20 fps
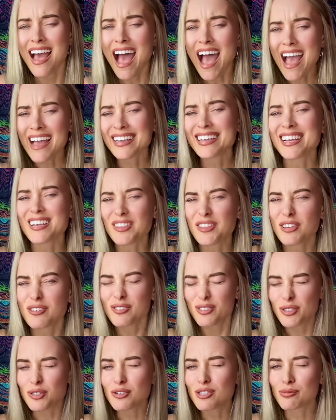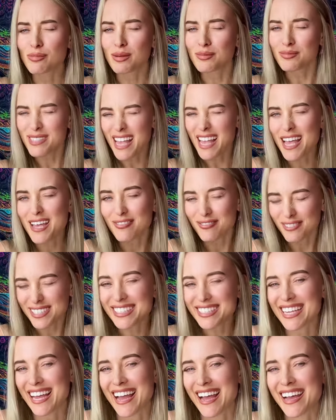I get those goosebumps every
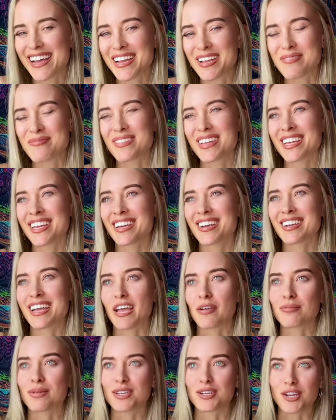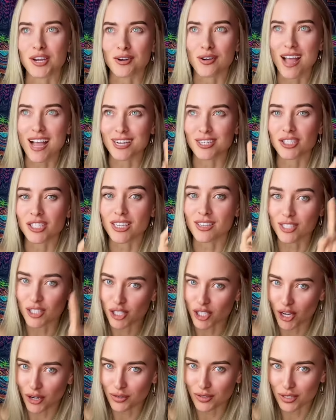time. Okay, but no, actually the
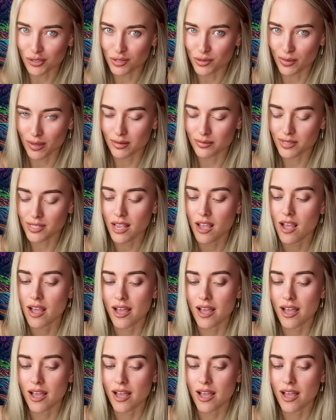show Goosebumps.